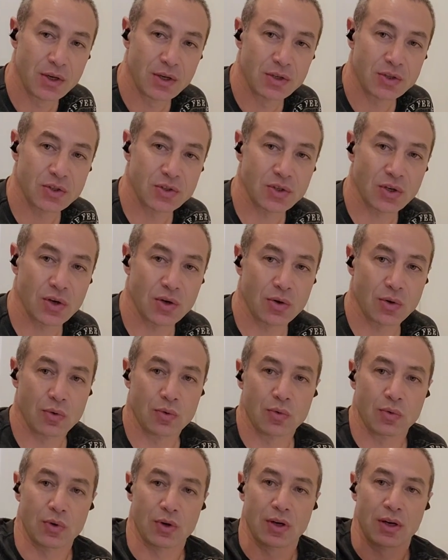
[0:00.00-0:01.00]

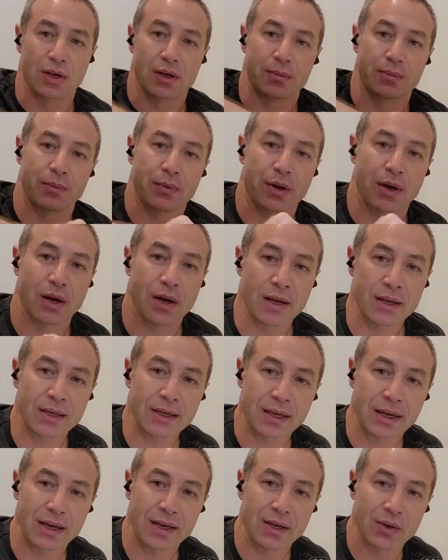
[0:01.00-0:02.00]
So I
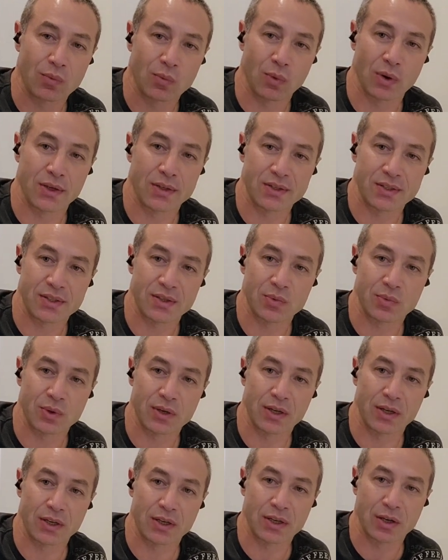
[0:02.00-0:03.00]
clean once a
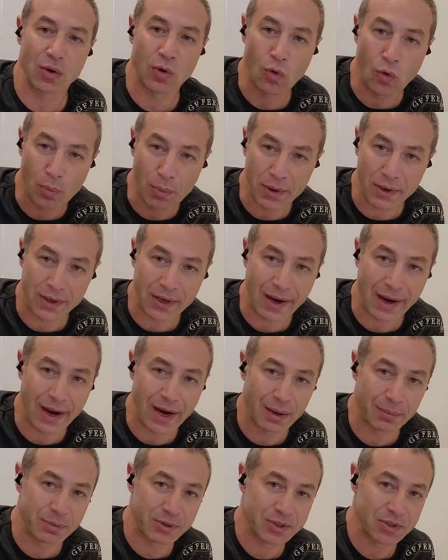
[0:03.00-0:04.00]
week all my
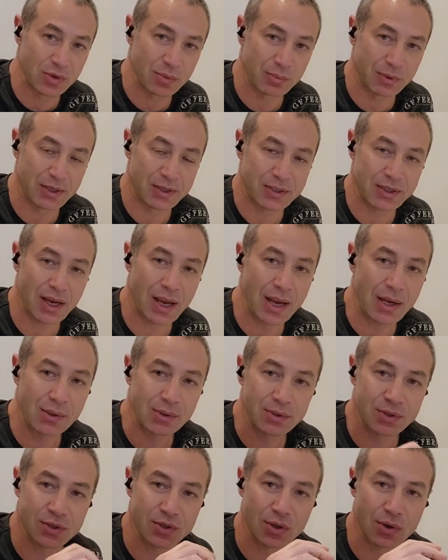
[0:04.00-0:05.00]
carpets and my
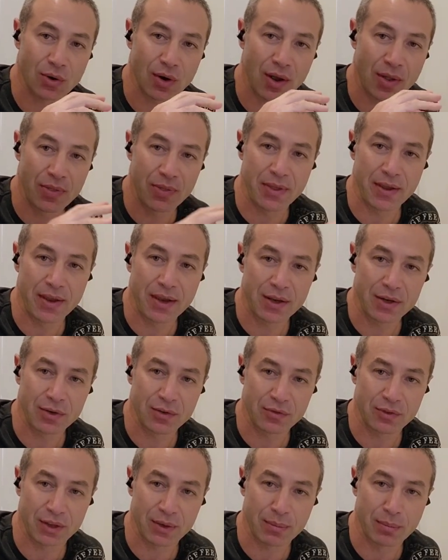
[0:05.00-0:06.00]
tiles, so at the end
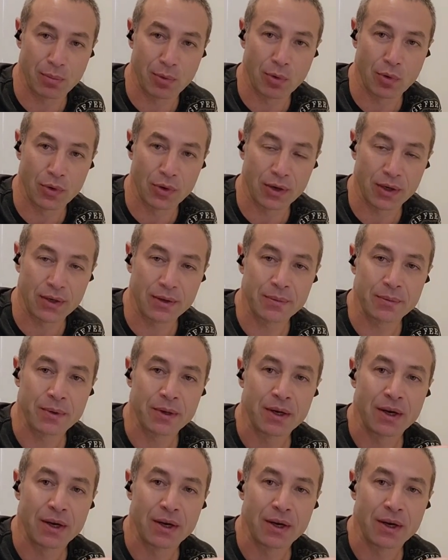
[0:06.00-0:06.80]
of that morning